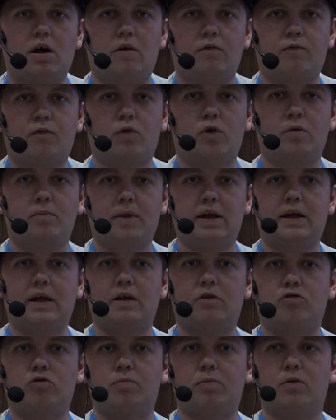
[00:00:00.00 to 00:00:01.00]
for
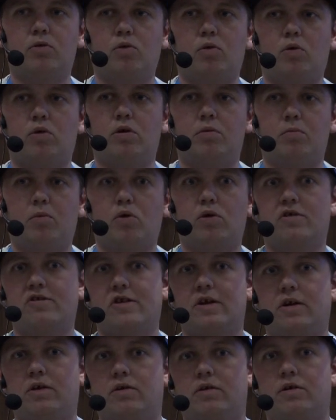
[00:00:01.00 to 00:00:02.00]
making Drupal core more
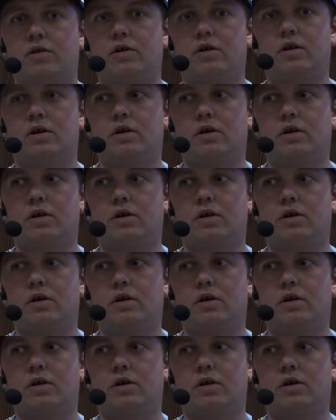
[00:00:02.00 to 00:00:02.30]
secure.